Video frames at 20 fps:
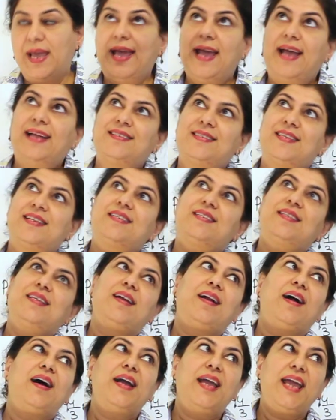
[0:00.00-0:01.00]
And since
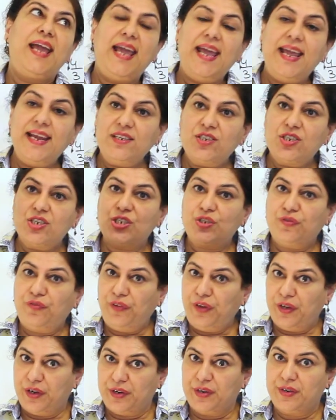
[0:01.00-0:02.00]
there are 8
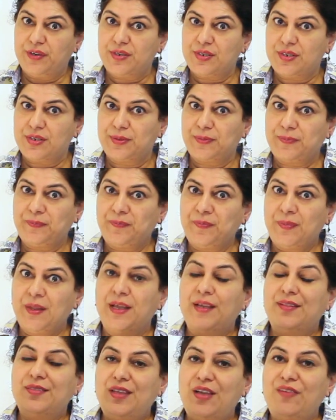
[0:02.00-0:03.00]
spheres,
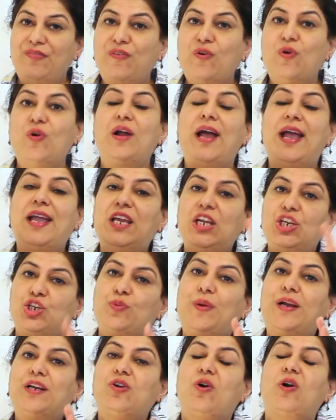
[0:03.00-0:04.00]
therefore,
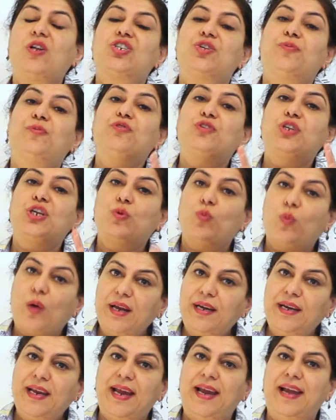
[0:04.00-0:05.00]
each one contributing
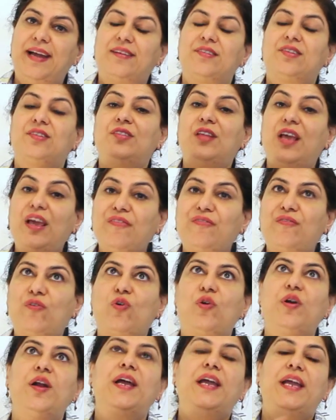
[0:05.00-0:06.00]
1/8,
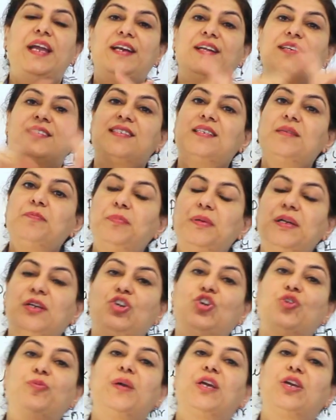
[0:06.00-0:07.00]
therefore, in a simple
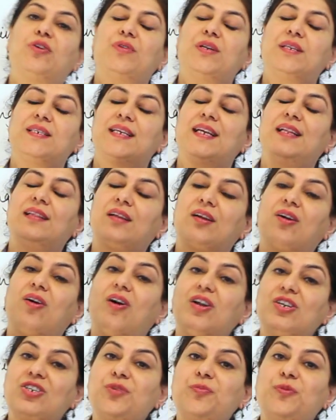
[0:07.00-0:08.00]
cubic unit cell, the
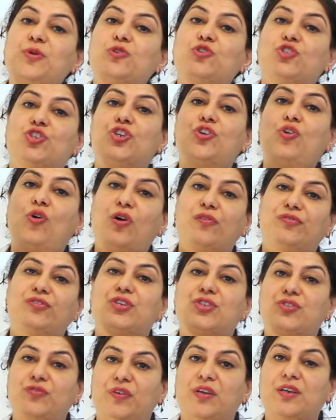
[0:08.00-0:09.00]
contribution of
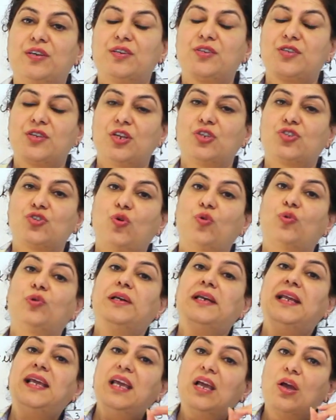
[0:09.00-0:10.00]
the spheres is
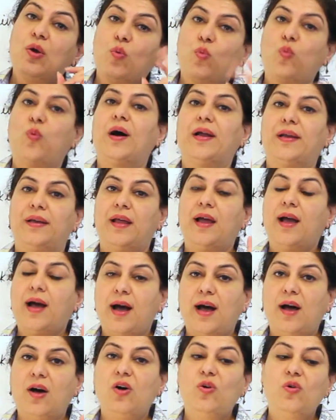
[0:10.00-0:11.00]
only 1.
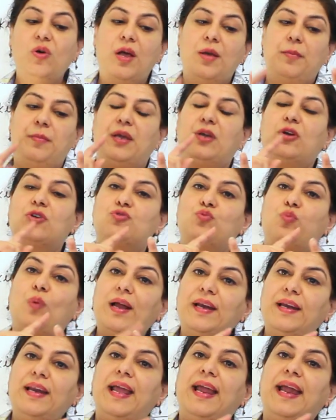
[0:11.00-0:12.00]
How? Because
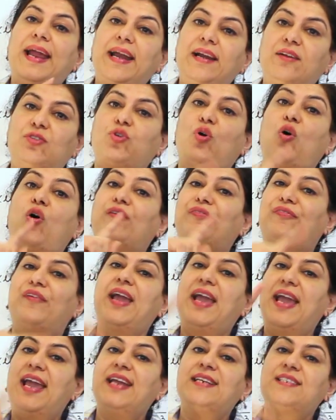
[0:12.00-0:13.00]
1/8 of
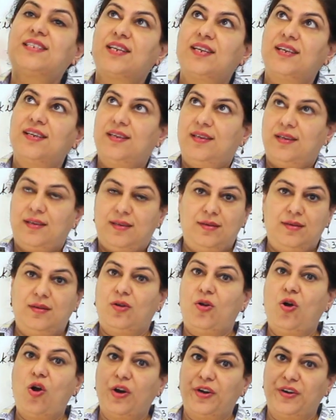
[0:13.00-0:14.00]
8
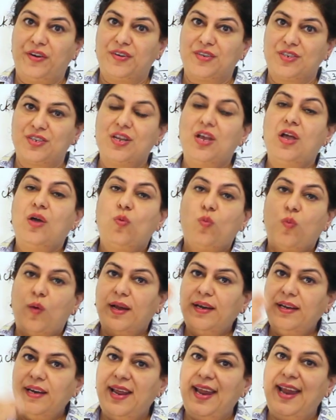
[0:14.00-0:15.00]
corners,
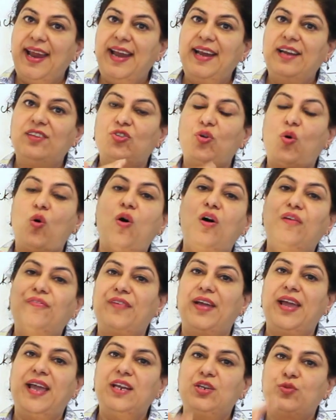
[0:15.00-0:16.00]
1/8
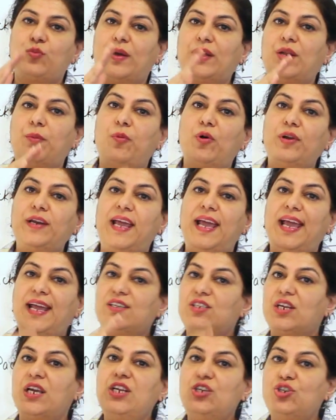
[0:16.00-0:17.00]
of 8, 1 upon
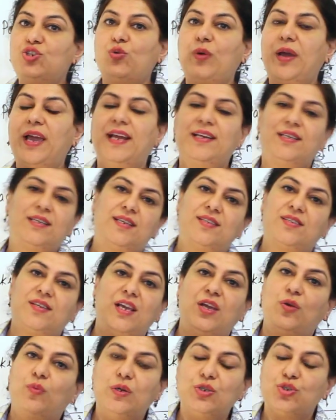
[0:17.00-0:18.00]
8 into 8 is
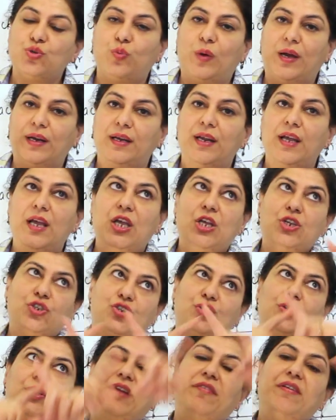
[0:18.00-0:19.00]
equal to 1.
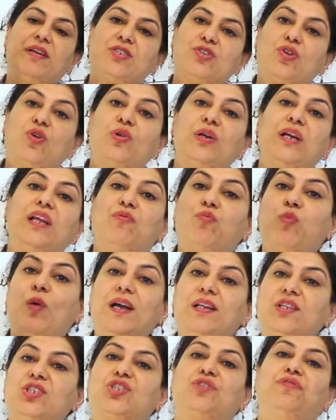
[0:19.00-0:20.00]
So there is only
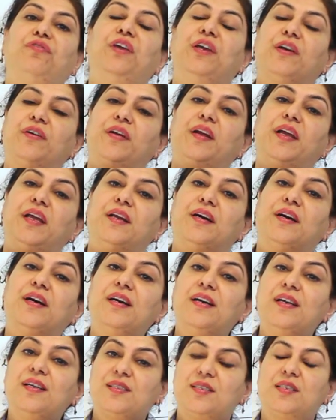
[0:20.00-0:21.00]
1 sphere in
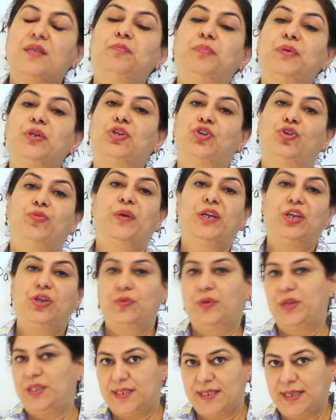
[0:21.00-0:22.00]
a simple cubic
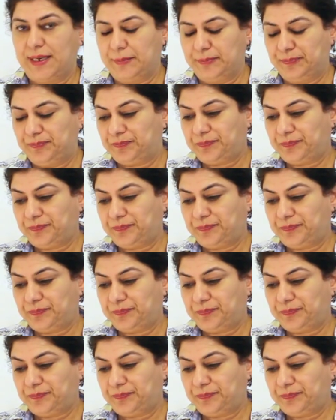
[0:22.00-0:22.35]
unit cell.